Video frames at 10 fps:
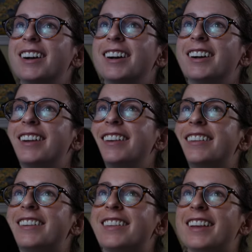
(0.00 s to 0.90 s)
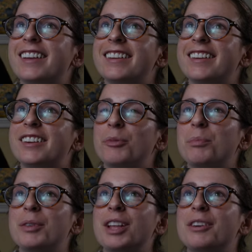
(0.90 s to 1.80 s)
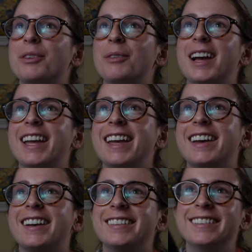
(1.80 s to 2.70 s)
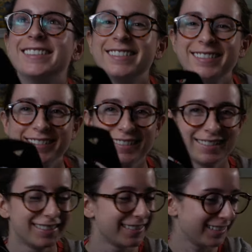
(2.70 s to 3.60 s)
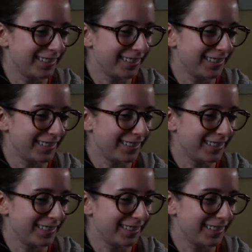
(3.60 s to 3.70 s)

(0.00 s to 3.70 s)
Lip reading: Right. It's kind of weird.